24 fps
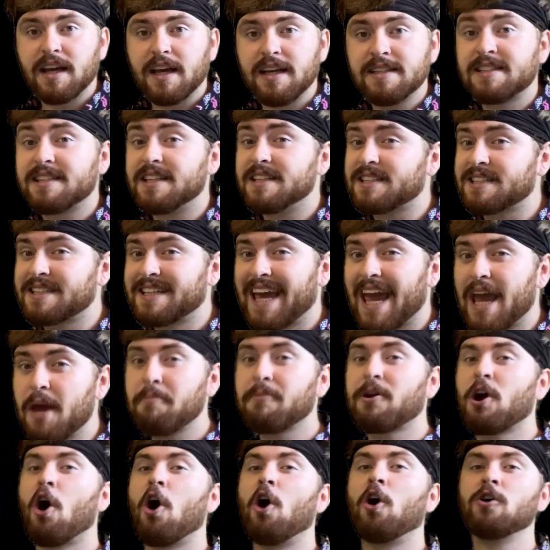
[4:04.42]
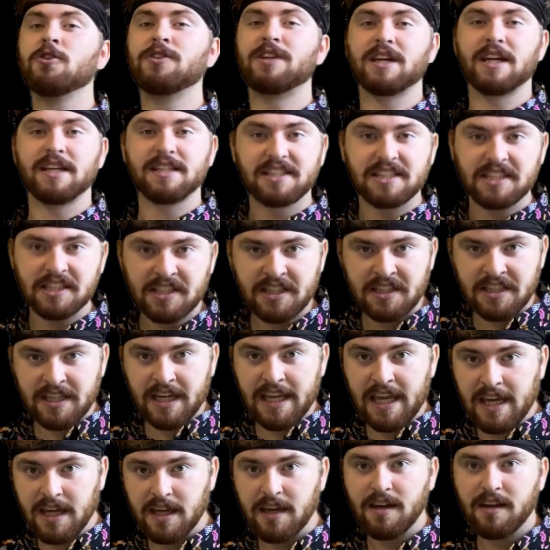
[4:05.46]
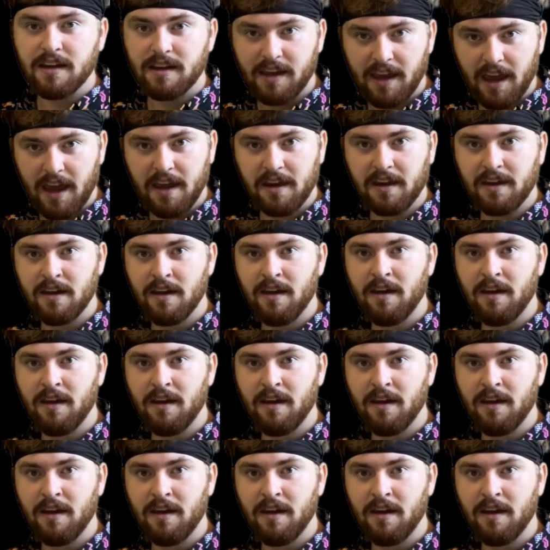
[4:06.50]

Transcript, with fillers: It's this game called Sneak King.